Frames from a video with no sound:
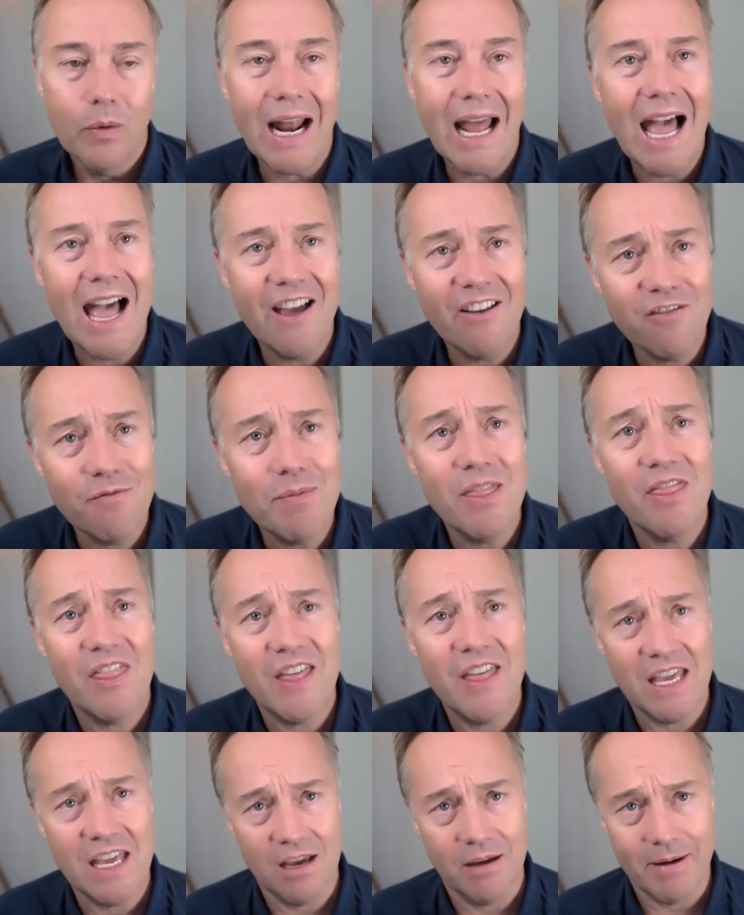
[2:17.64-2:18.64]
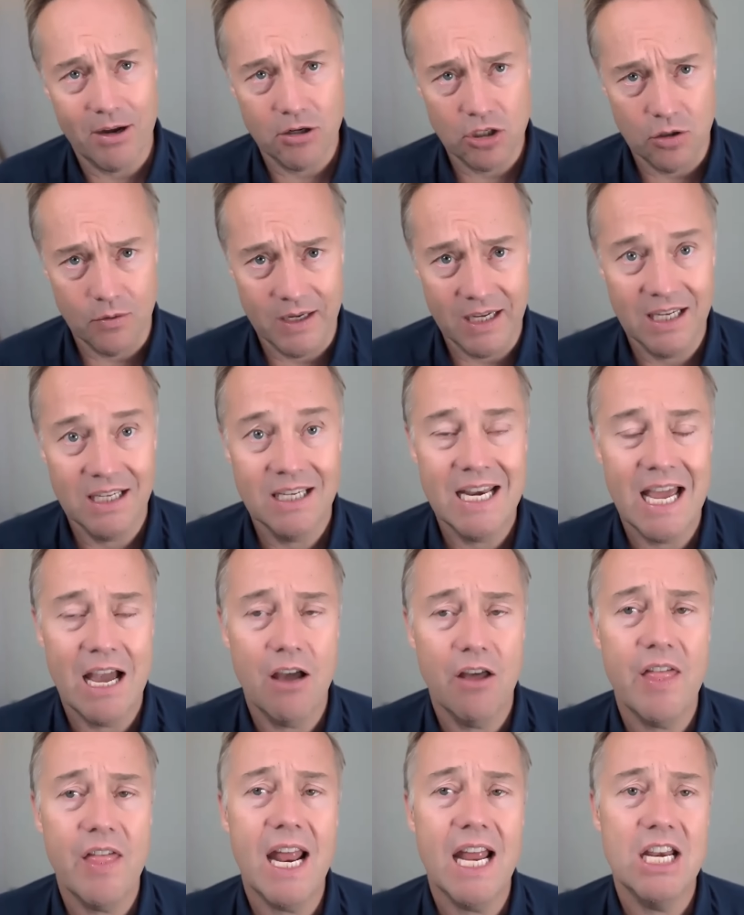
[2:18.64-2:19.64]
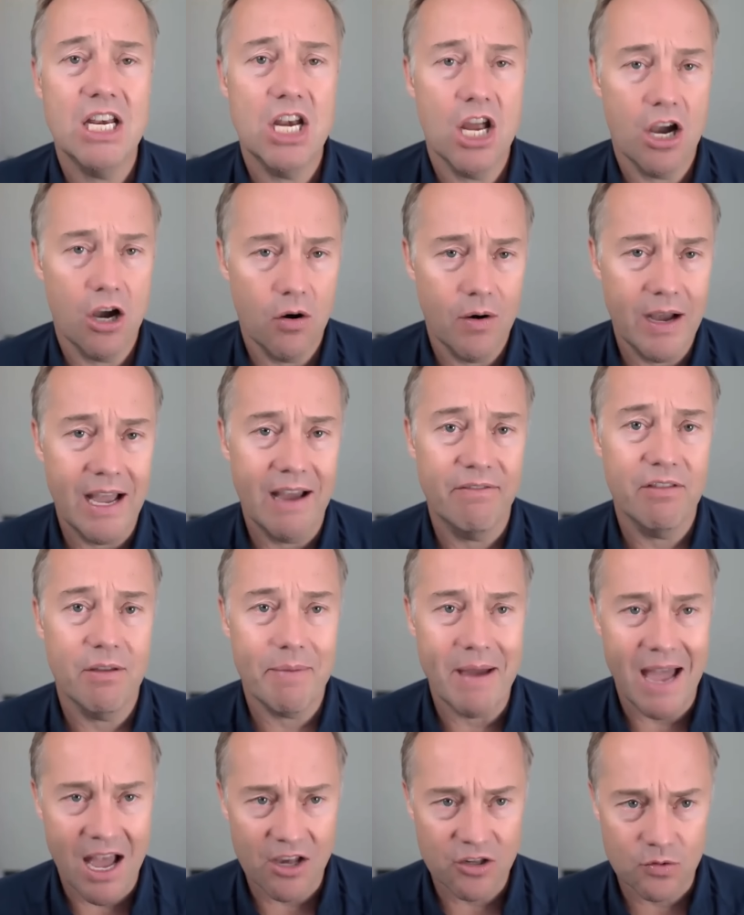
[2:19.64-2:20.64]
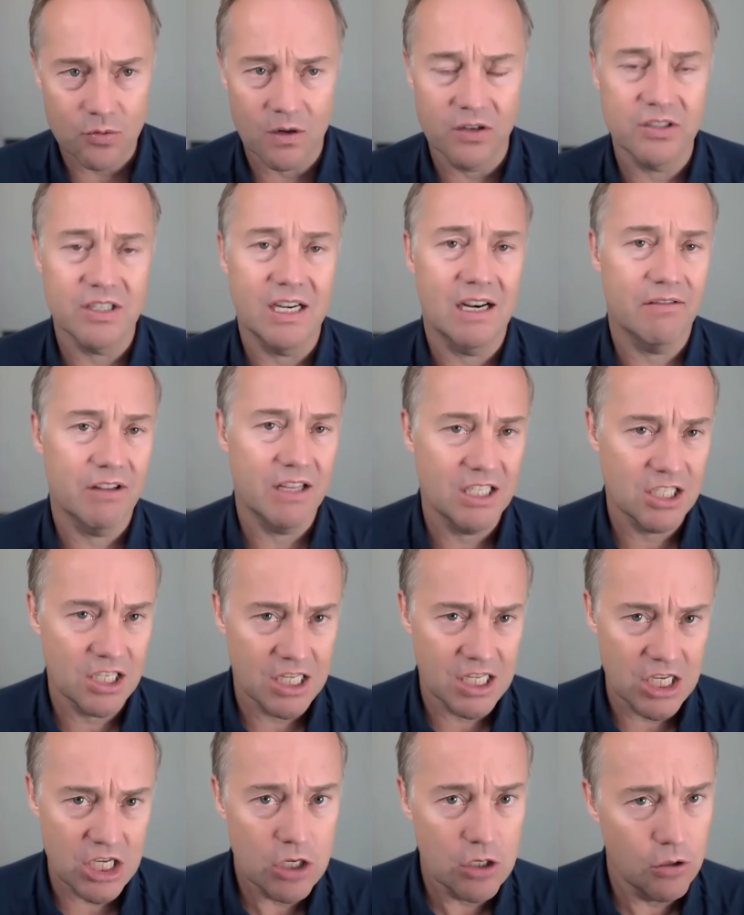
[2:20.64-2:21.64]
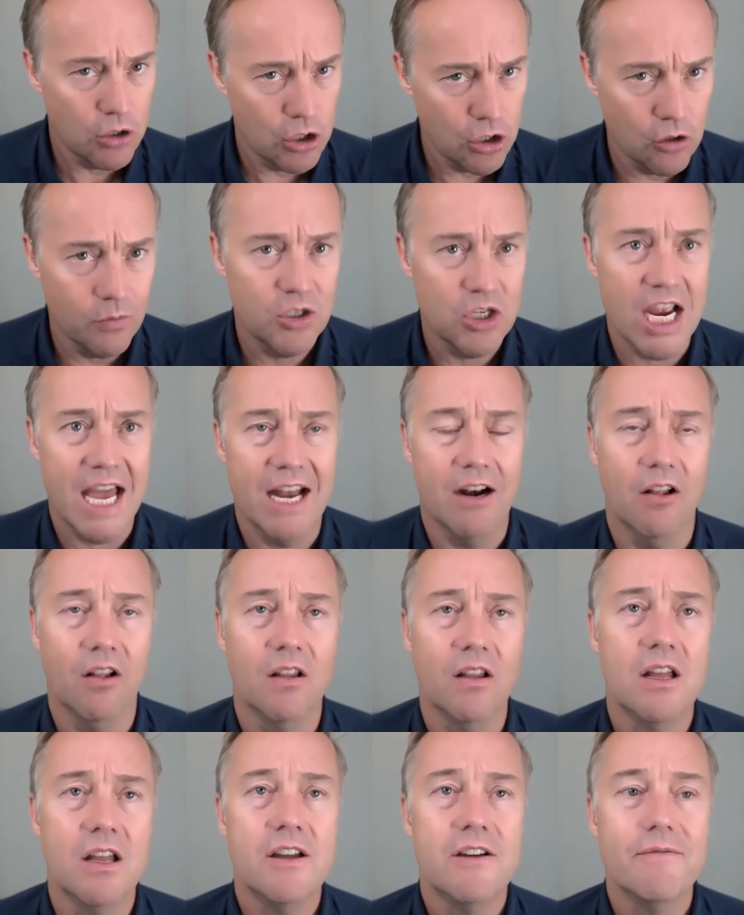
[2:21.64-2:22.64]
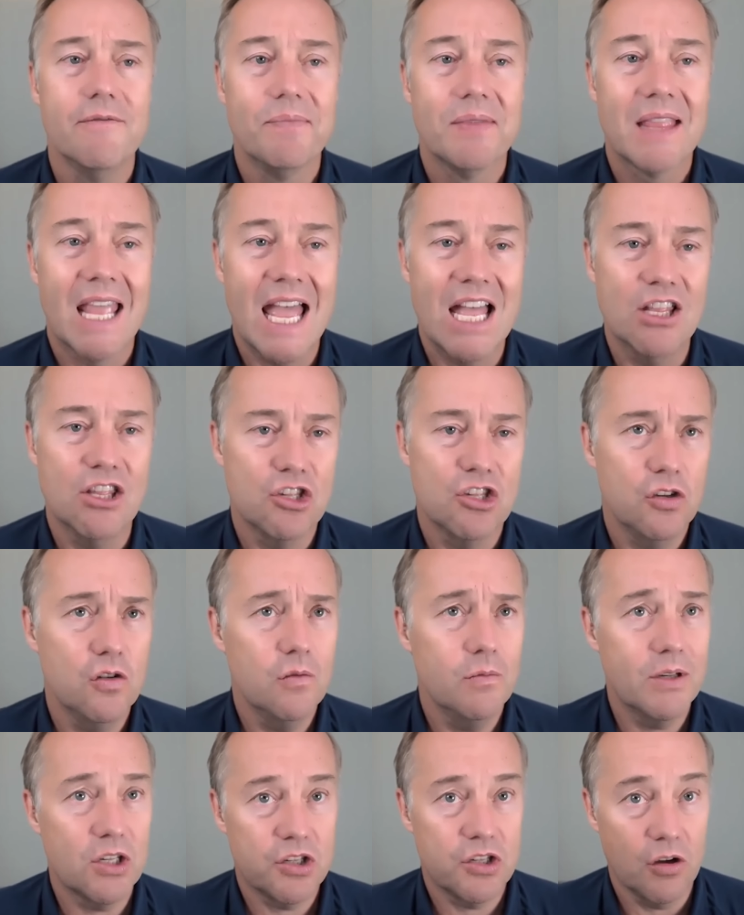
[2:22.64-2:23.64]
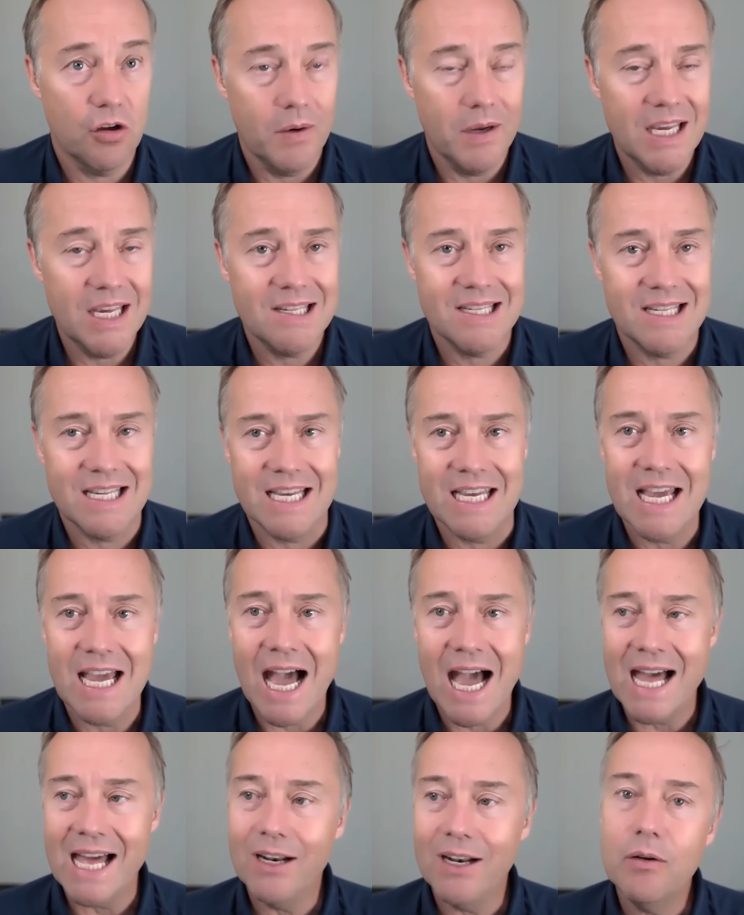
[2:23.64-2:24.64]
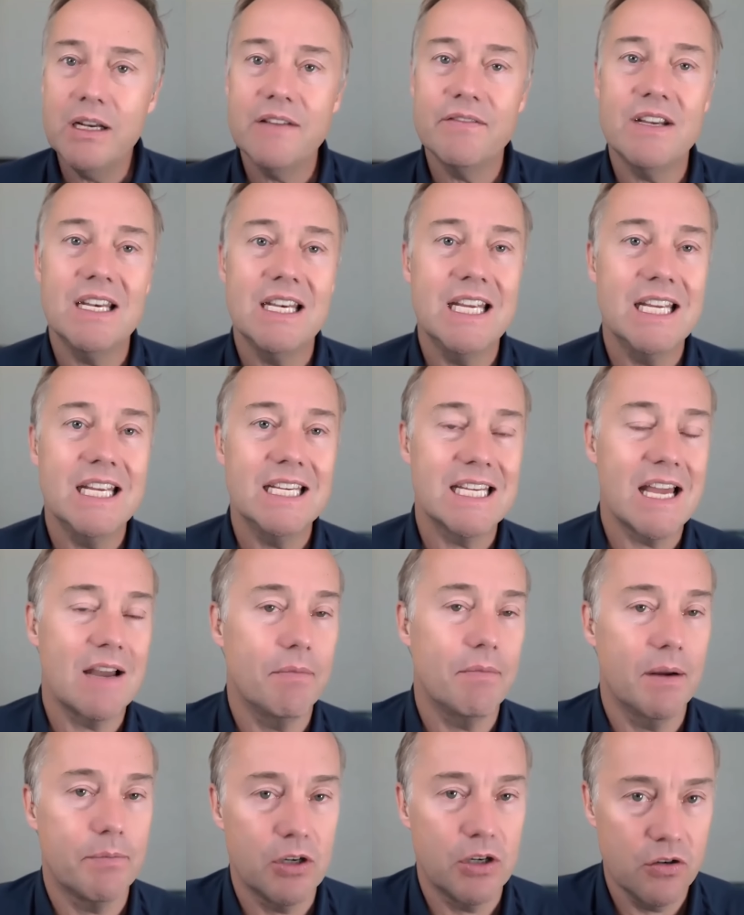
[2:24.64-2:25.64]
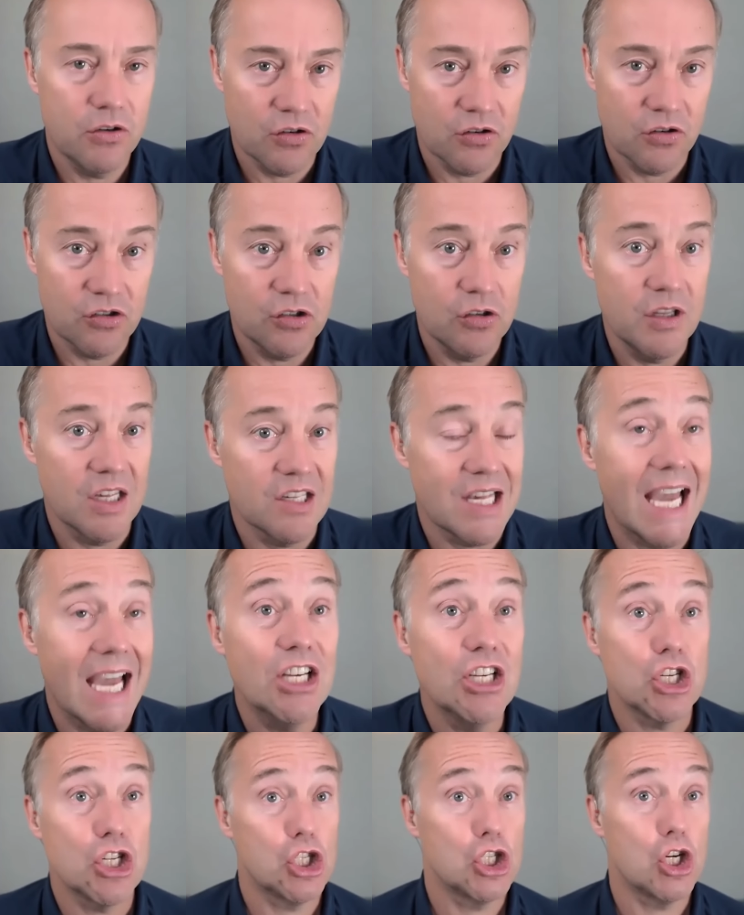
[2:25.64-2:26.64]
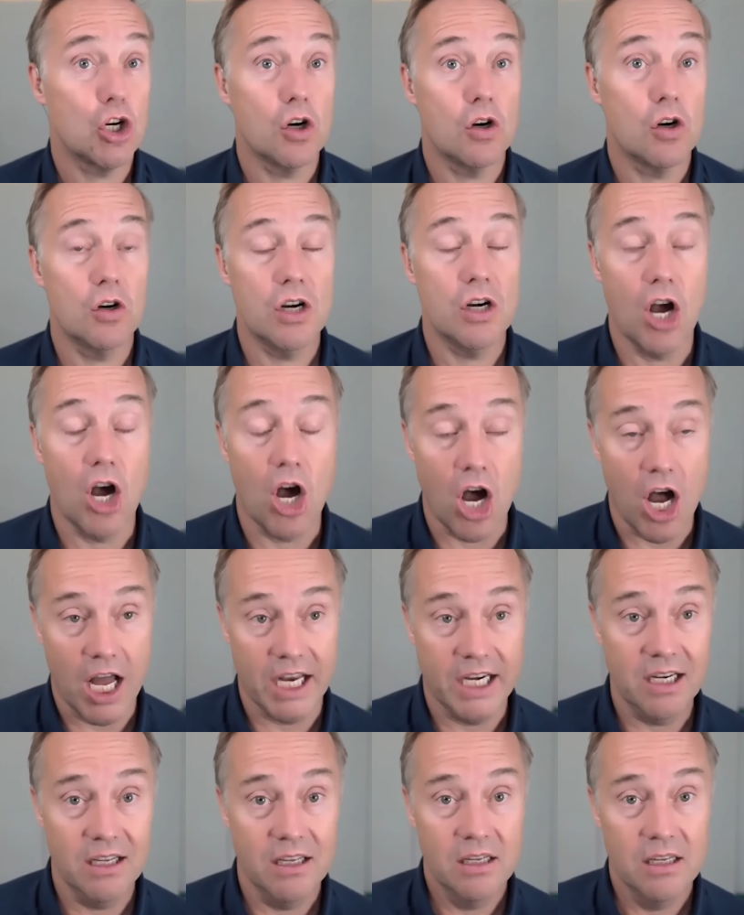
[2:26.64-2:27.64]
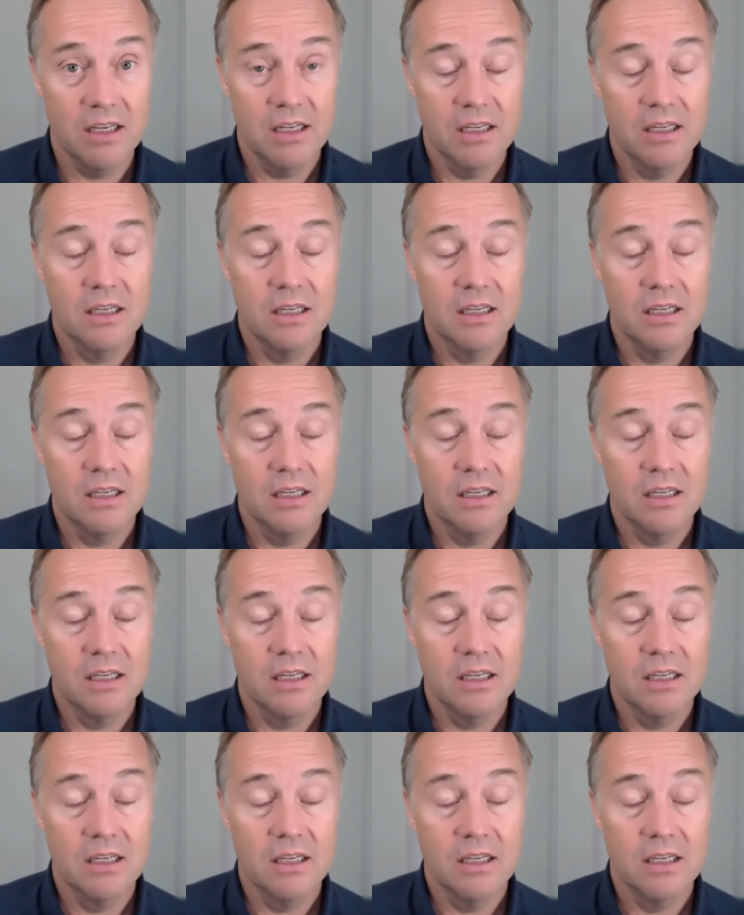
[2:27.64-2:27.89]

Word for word: what I've been thinking about doing now that I know I have the passwords and everything to the YouTube channel and Zoom is so easy, I don't even need to have my producers do this. I can just turn on